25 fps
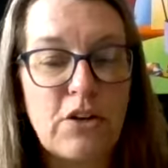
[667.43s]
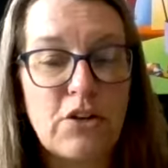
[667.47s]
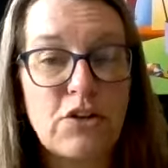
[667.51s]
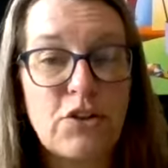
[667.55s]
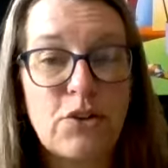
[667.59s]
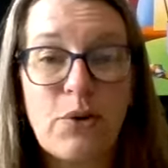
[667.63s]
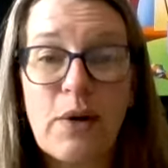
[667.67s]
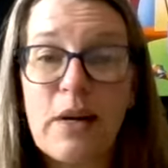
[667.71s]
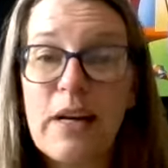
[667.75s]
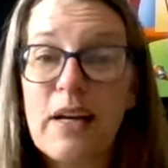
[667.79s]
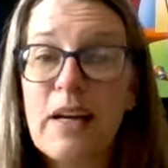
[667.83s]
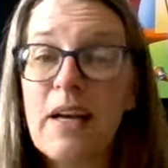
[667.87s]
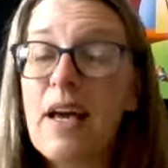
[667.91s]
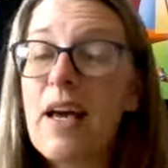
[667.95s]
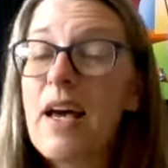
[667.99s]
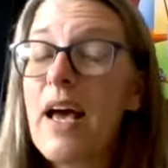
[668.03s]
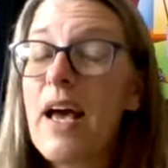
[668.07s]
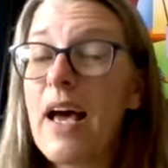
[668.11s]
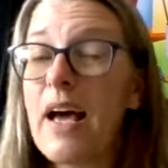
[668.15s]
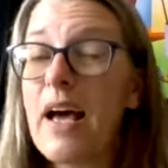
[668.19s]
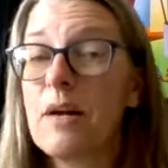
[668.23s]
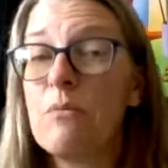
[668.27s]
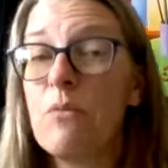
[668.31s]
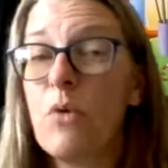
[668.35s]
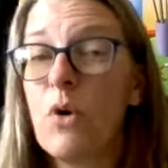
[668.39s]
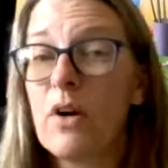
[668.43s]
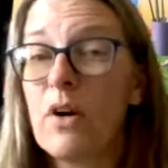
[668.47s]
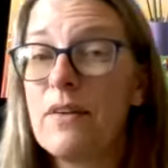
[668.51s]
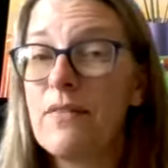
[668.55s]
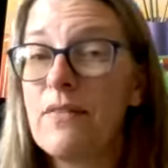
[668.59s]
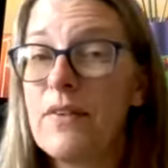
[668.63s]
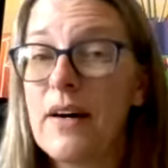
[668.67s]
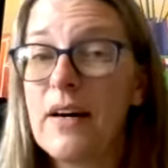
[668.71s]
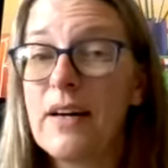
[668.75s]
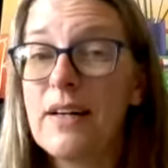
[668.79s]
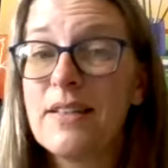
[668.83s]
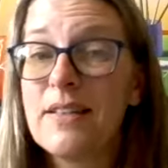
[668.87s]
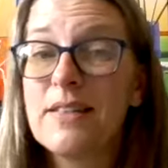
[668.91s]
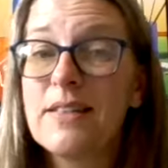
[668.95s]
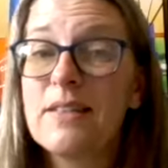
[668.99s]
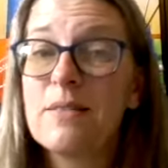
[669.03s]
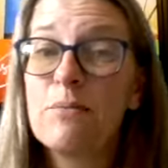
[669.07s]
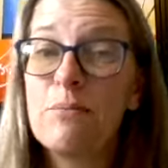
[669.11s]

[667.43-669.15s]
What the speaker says: you're doing and more of a